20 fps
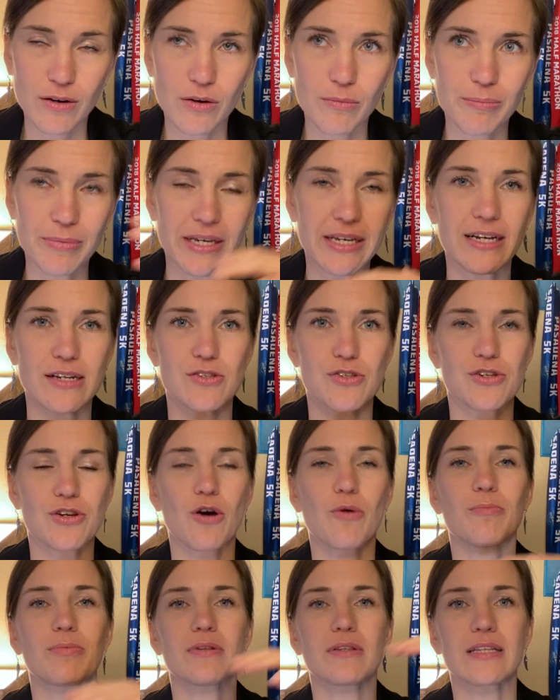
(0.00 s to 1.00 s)
because you
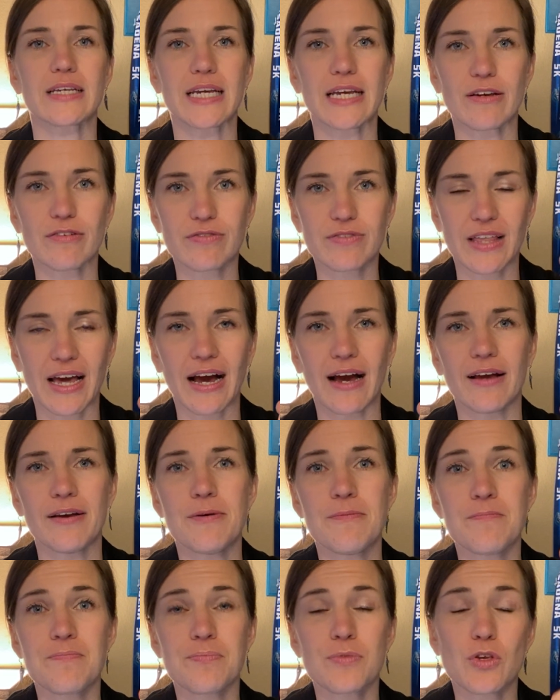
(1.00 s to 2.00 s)
don't believe that,
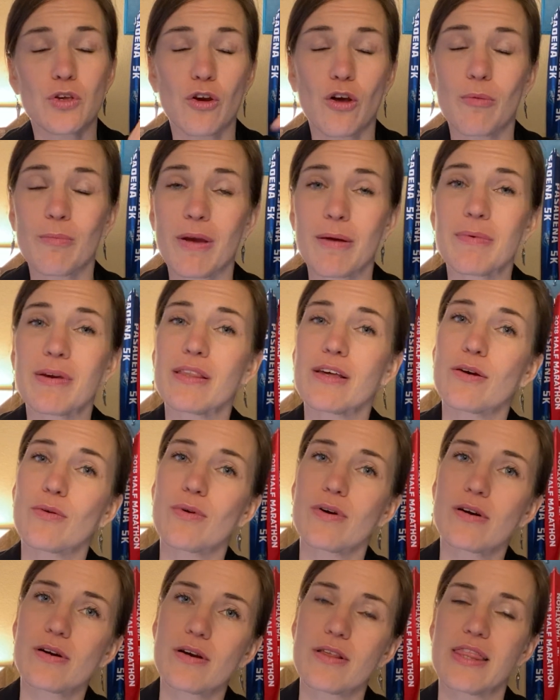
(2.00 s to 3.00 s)
maybe there
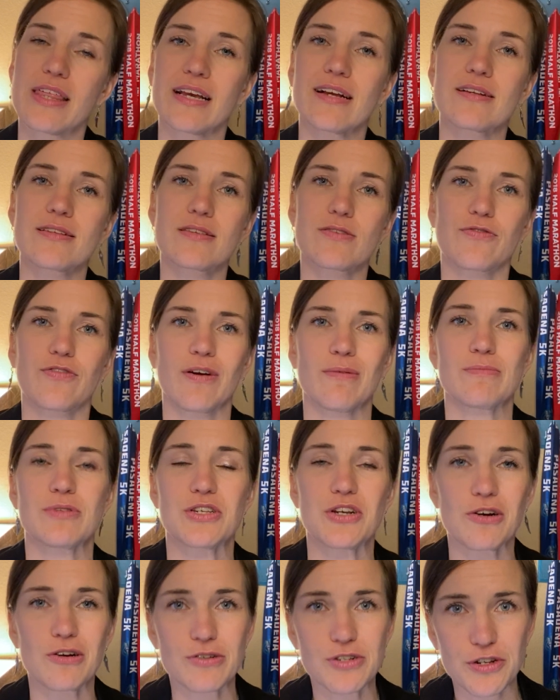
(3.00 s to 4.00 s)
were things from
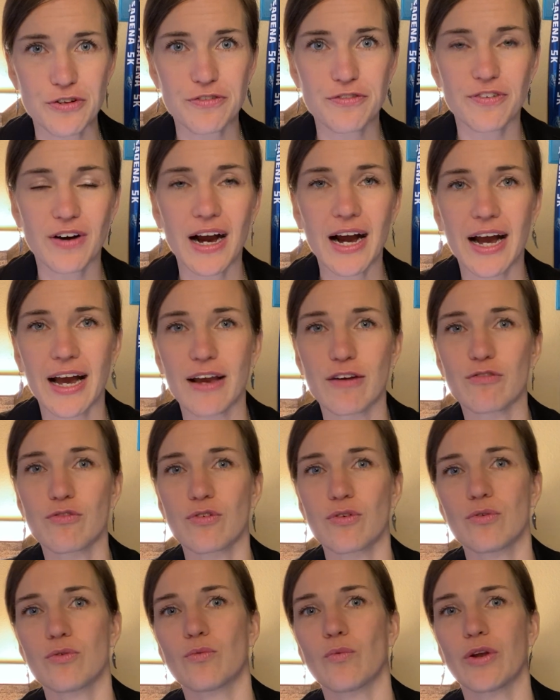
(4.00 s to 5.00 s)
0 to
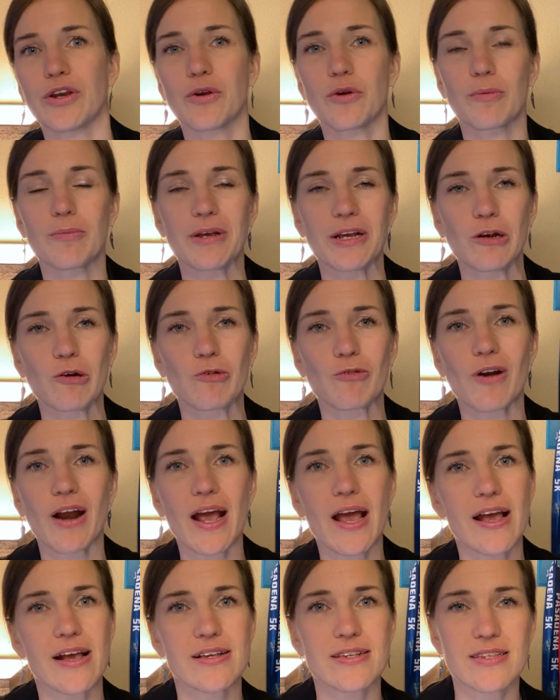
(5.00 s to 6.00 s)
5 when you were being
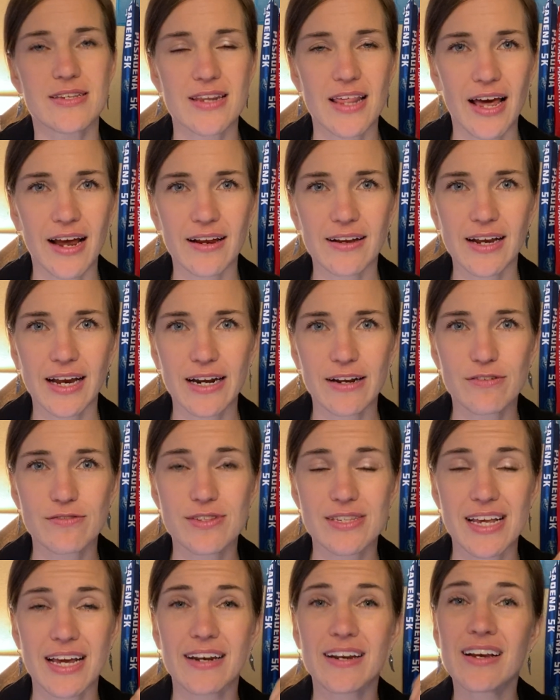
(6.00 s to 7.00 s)
raised that kind of
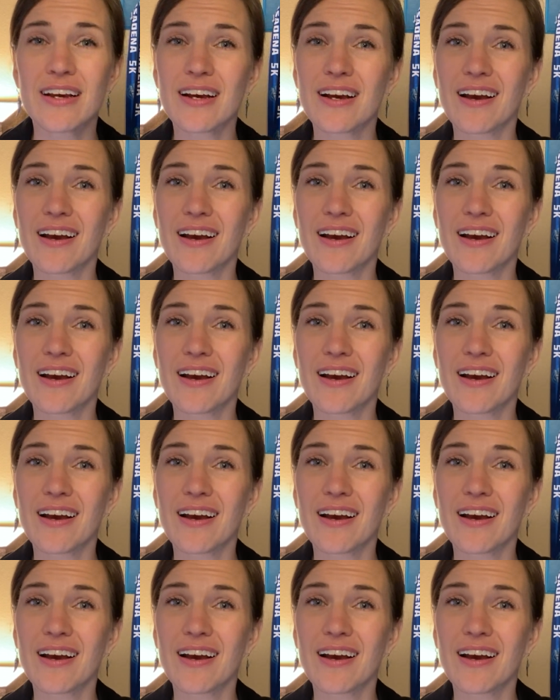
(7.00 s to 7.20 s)
said,